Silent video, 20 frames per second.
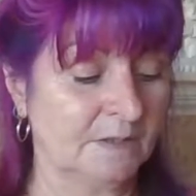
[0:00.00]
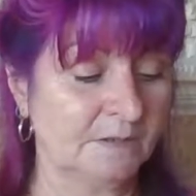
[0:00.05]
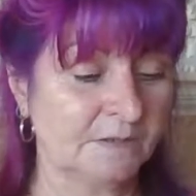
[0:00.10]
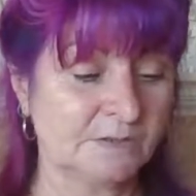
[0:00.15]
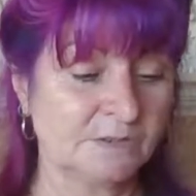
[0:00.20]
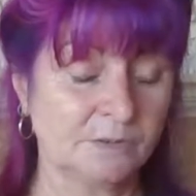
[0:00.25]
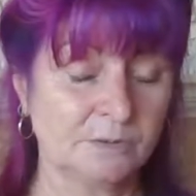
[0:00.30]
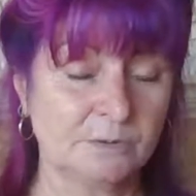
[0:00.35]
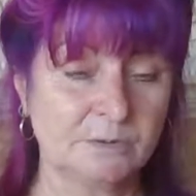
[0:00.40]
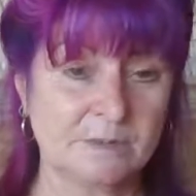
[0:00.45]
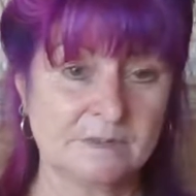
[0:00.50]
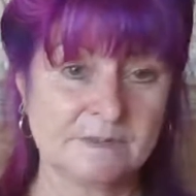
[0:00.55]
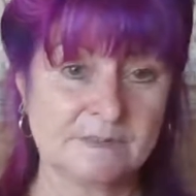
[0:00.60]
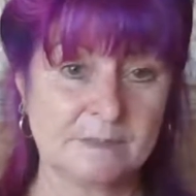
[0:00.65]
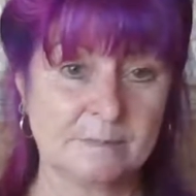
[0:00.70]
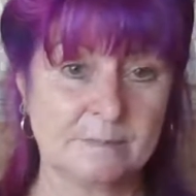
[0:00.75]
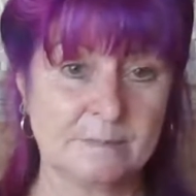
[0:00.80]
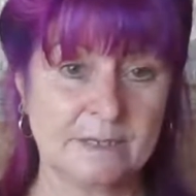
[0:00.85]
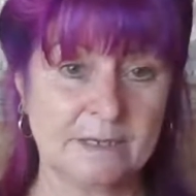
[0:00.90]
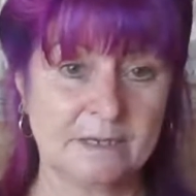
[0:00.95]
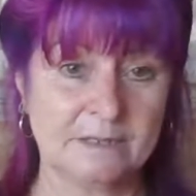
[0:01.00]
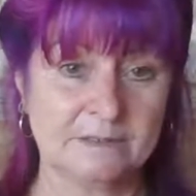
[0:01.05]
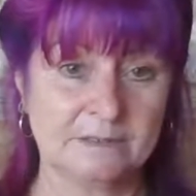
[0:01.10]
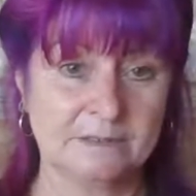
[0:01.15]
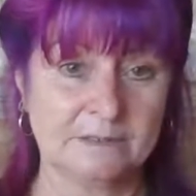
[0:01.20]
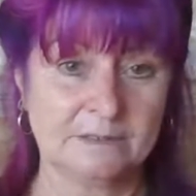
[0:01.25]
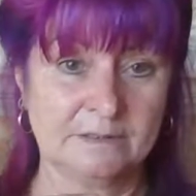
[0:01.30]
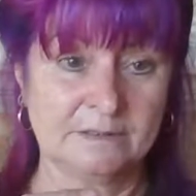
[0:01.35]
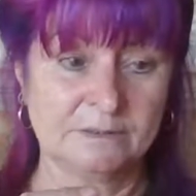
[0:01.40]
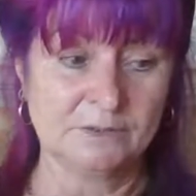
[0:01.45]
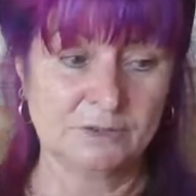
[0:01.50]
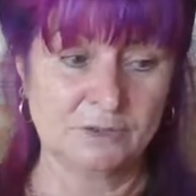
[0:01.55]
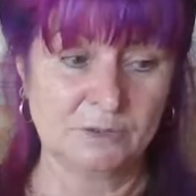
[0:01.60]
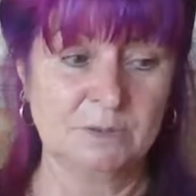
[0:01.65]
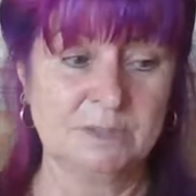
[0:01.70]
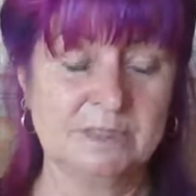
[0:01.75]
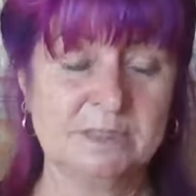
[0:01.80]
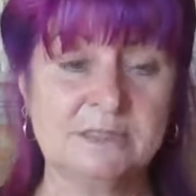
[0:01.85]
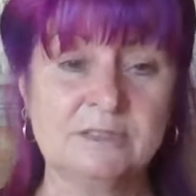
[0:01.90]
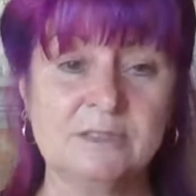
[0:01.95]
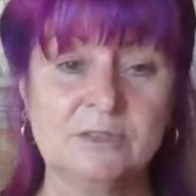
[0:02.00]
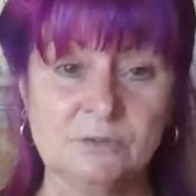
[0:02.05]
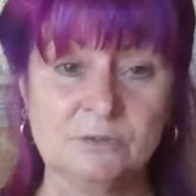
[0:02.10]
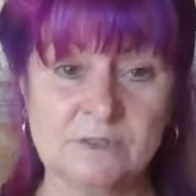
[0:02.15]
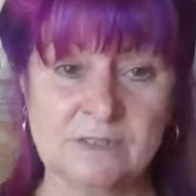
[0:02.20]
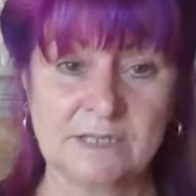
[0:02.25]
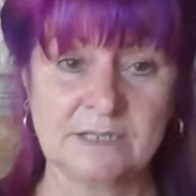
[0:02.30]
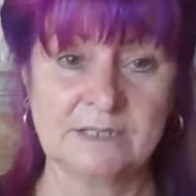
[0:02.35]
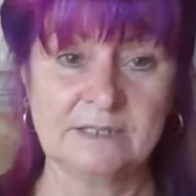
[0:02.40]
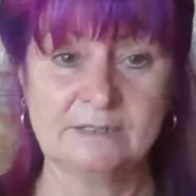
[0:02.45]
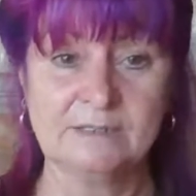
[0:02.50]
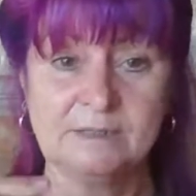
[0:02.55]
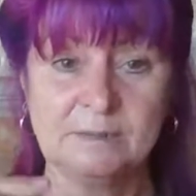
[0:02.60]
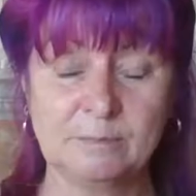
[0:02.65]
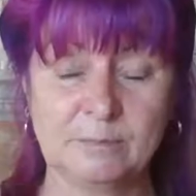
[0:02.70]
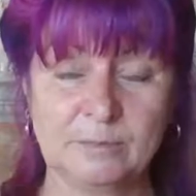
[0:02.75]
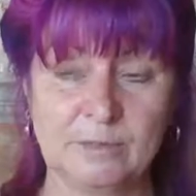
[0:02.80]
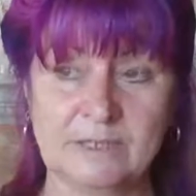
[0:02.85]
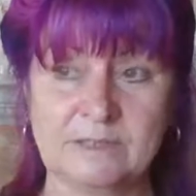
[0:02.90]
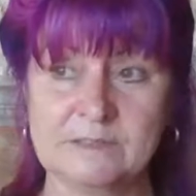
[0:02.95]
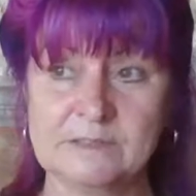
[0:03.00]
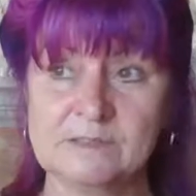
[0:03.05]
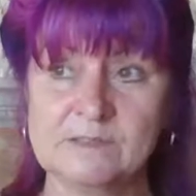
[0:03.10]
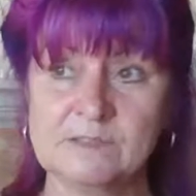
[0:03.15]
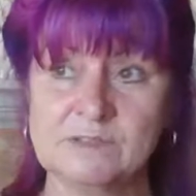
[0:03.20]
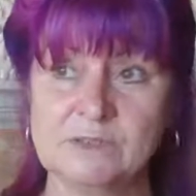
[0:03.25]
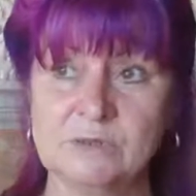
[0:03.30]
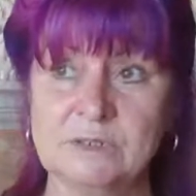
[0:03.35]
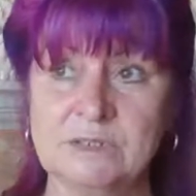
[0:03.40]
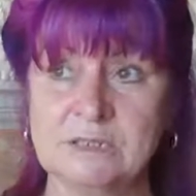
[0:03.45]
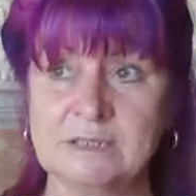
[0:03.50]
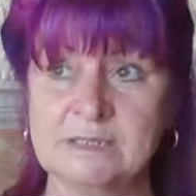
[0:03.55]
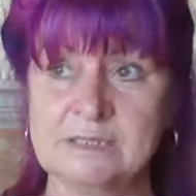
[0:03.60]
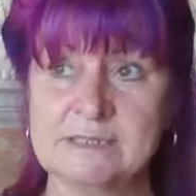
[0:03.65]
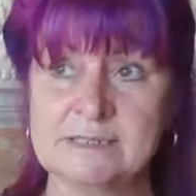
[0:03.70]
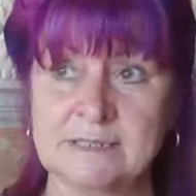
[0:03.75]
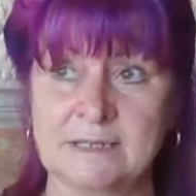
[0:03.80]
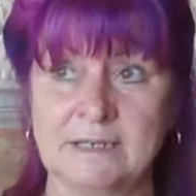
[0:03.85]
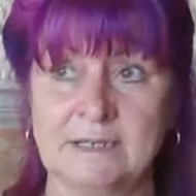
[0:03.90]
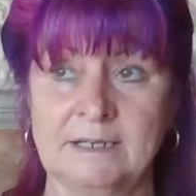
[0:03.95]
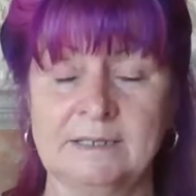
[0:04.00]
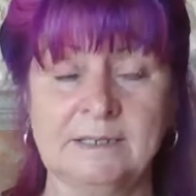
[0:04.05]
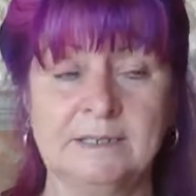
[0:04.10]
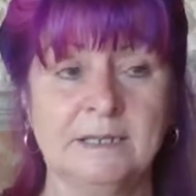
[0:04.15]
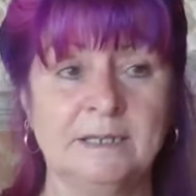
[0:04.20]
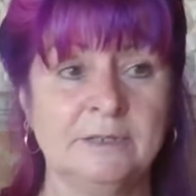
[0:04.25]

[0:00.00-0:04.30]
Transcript: So it's about doing your daily practice, doing it daily.